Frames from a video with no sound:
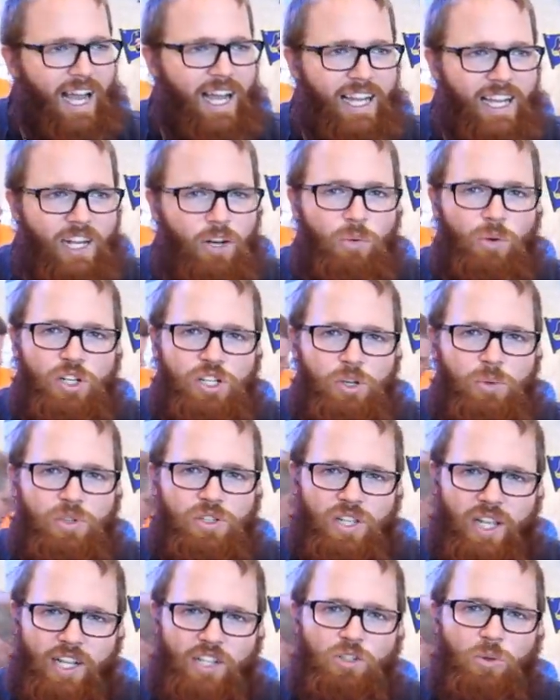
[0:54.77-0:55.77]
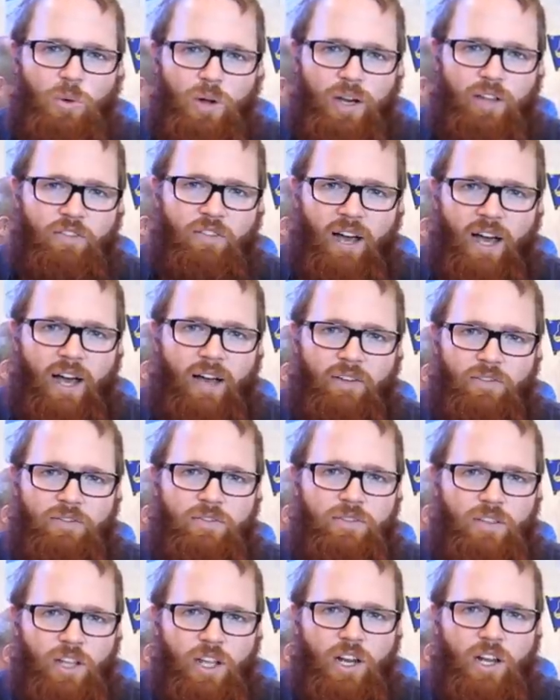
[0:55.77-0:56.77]
I kind of wish it was like 25. Oh
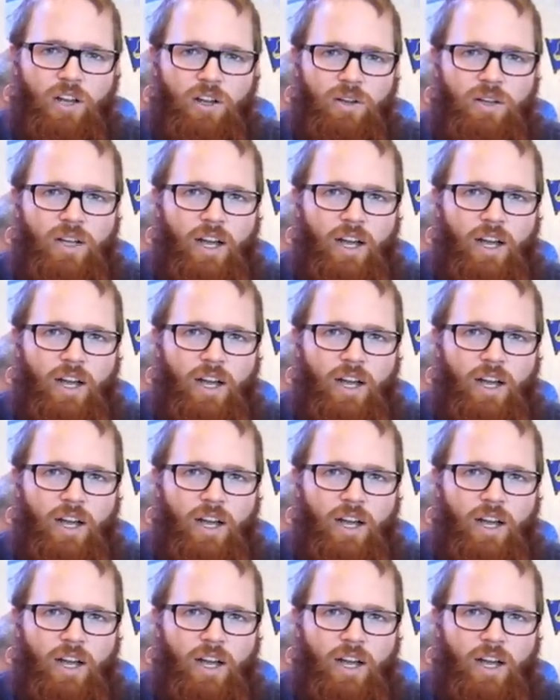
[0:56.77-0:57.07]
wow! Know?